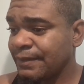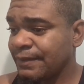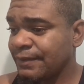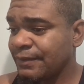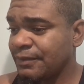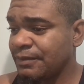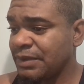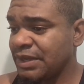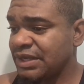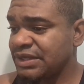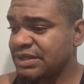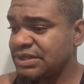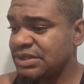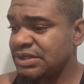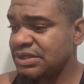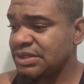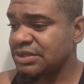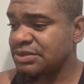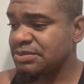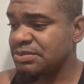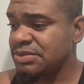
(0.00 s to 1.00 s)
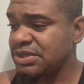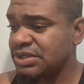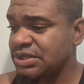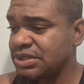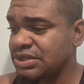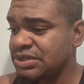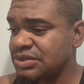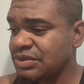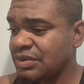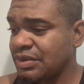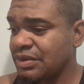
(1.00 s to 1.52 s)
To me, I seen these
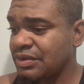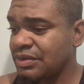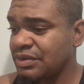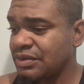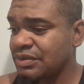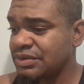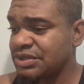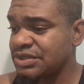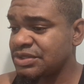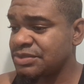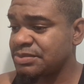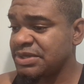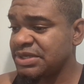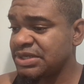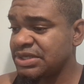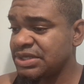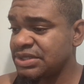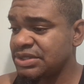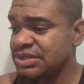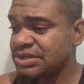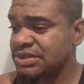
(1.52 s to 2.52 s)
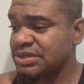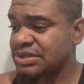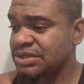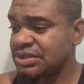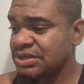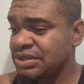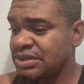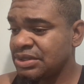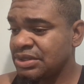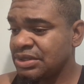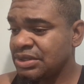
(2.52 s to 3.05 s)
buildings or, or these buildings,
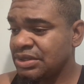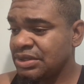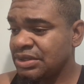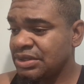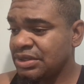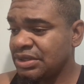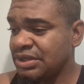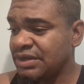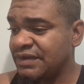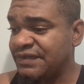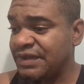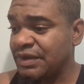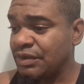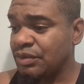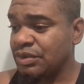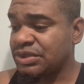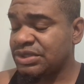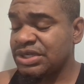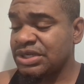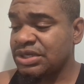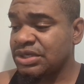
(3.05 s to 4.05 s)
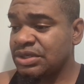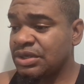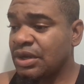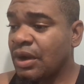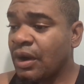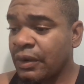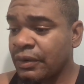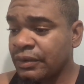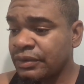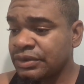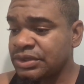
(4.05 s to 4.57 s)
if they were taken
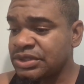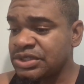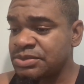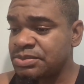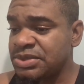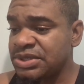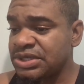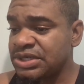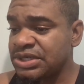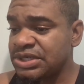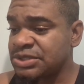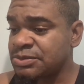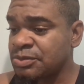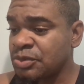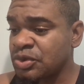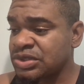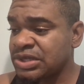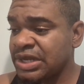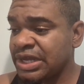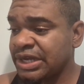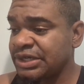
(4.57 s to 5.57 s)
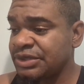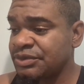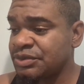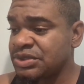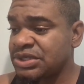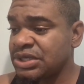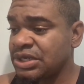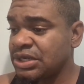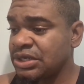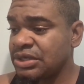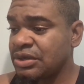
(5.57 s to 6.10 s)
down, these buildings most likely were
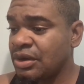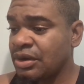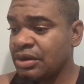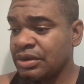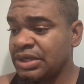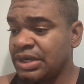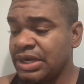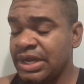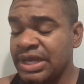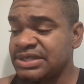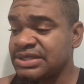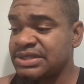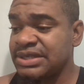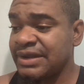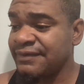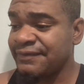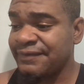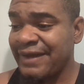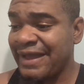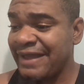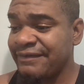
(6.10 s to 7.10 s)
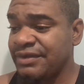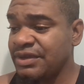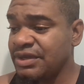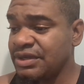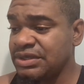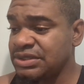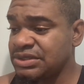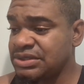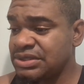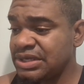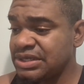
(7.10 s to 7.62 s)
taken down in less than five
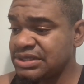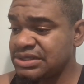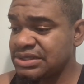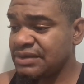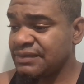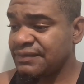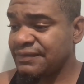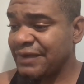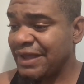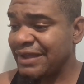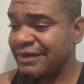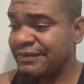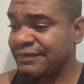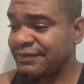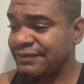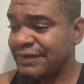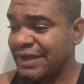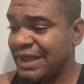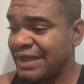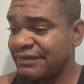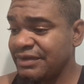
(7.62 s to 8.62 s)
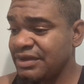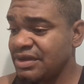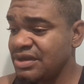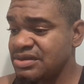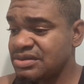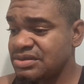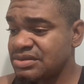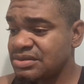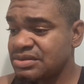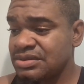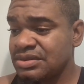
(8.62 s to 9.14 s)
years, less than five, five
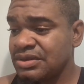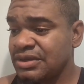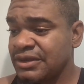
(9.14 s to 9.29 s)
years.